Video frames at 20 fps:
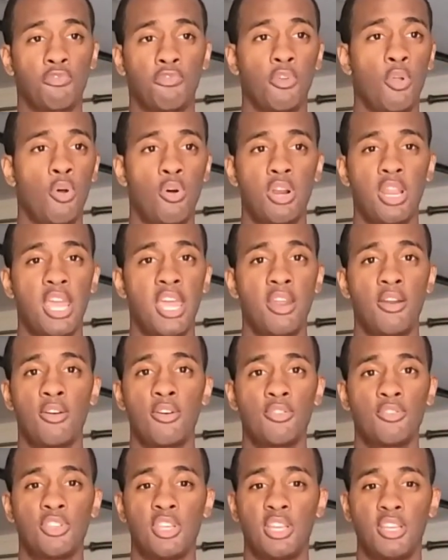flow of the
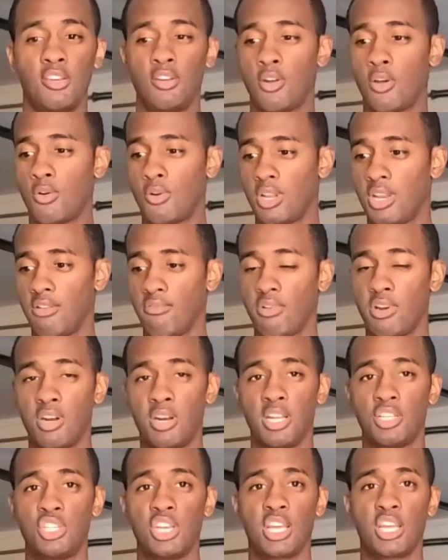headers and to get rid of
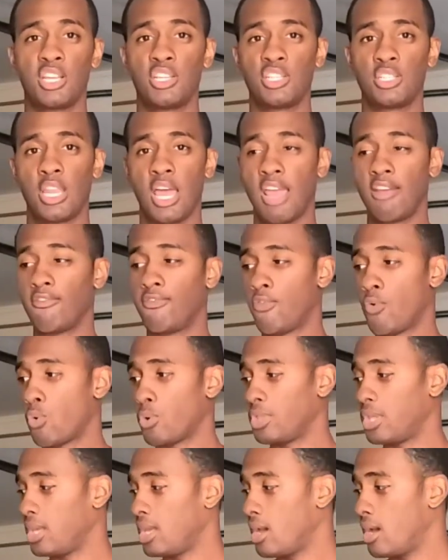the check engine light
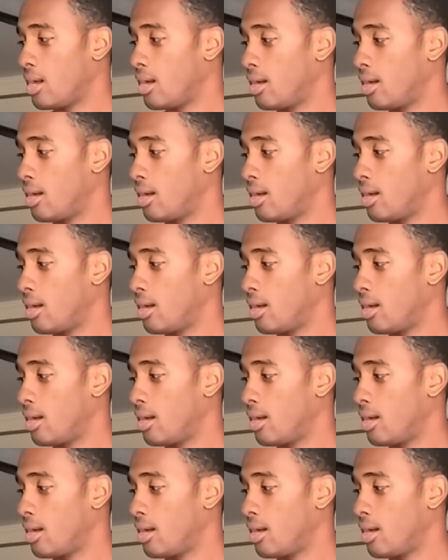for the